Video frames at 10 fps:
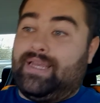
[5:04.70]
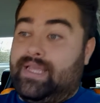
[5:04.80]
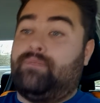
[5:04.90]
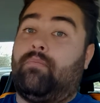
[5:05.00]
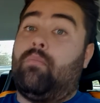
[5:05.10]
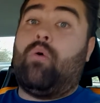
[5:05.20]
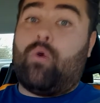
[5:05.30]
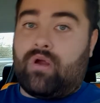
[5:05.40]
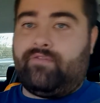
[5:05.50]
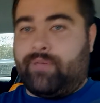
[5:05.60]
need
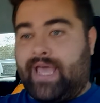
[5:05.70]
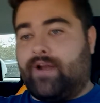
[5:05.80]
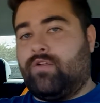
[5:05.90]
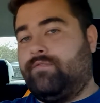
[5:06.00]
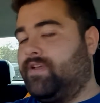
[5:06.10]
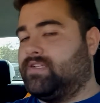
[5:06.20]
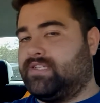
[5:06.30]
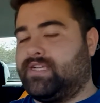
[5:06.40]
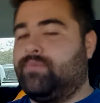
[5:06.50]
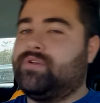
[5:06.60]
more of a mechanical feel. It's
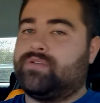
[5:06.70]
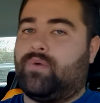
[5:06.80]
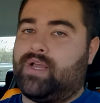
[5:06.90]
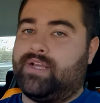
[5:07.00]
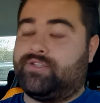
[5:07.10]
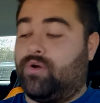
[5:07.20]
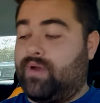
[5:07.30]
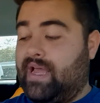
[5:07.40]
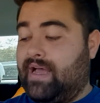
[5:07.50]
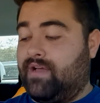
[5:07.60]
the same reason why I
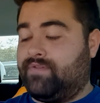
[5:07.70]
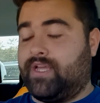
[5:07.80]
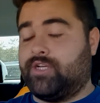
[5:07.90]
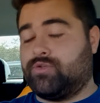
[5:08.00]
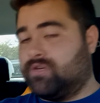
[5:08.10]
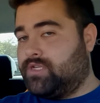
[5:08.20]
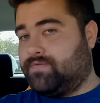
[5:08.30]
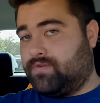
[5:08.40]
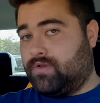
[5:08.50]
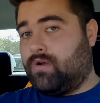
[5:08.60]
don't have a short
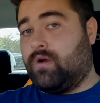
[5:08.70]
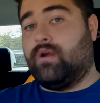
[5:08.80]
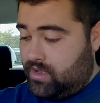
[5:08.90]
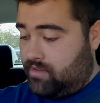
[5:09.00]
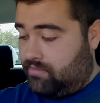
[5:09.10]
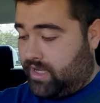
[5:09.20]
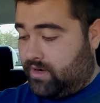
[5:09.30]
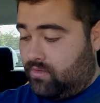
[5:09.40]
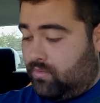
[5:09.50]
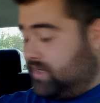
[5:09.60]
shifter in the car.
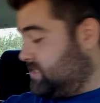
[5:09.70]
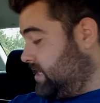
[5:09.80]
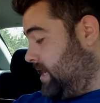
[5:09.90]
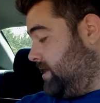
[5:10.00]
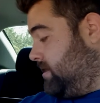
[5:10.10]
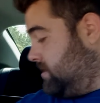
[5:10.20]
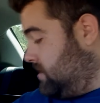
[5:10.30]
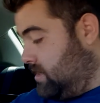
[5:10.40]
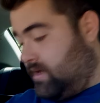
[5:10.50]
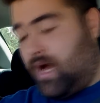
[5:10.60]
But once again,
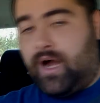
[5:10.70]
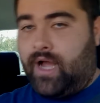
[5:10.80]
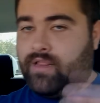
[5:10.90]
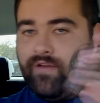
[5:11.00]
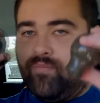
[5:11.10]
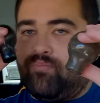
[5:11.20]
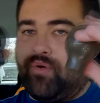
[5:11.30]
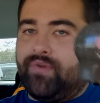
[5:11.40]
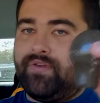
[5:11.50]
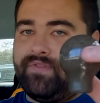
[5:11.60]
I love
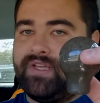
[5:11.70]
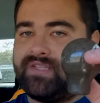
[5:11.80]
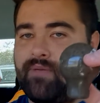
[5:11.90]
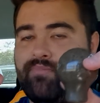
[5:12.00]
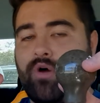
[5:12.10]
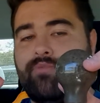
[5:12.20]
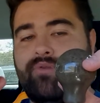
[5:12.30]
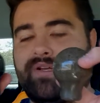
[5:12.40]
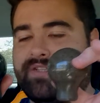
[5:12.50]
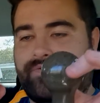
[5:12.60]
both of these. They both
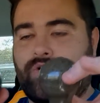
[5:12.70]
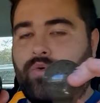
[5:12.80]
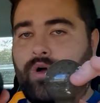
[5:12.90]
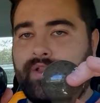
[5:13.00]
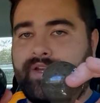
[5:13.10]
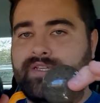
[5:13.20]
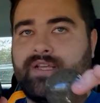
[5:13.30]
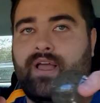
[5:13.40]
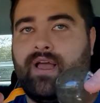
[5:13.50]
bring different qualities.